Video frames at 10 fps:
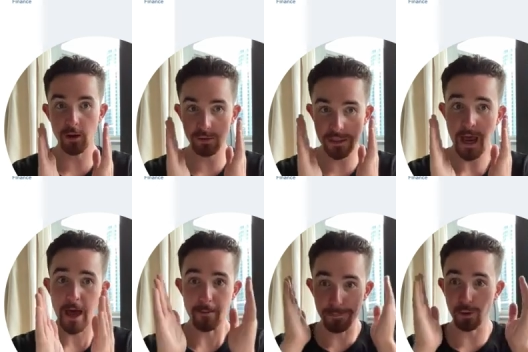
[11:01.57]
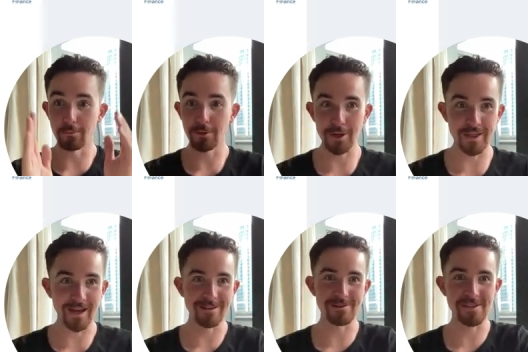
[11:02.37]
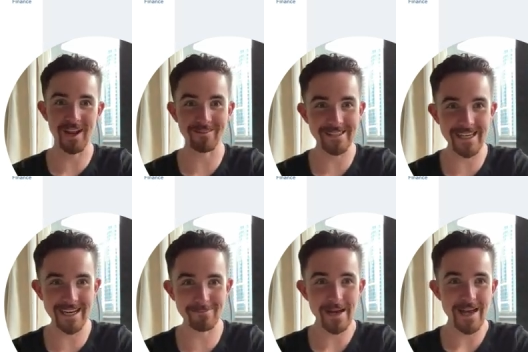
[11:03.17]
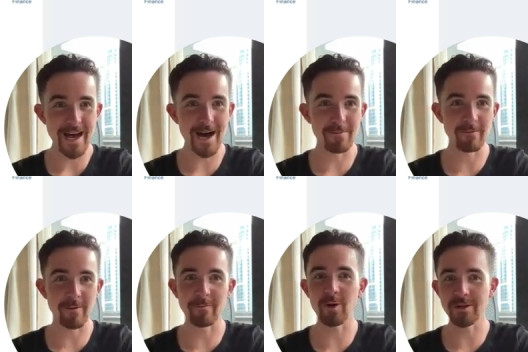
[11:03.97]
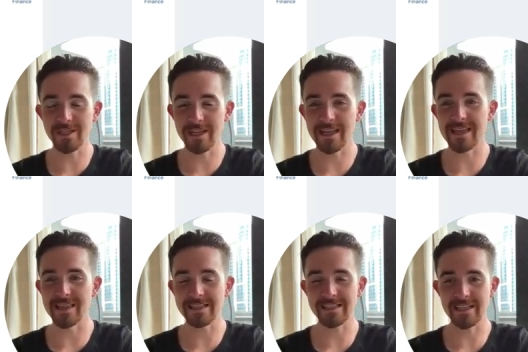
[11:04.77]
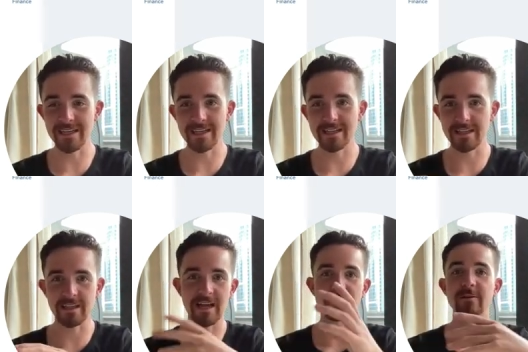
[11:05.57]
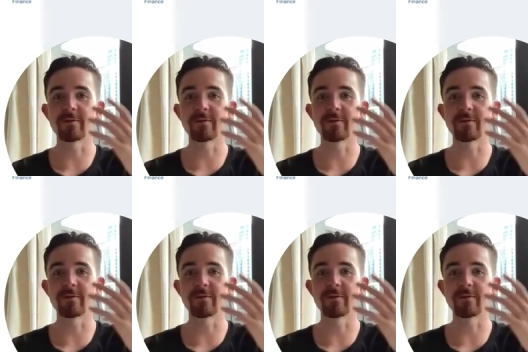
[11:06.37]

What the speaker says: goes. And boom, look at that. You just have it set up. If you're interested in this, kind of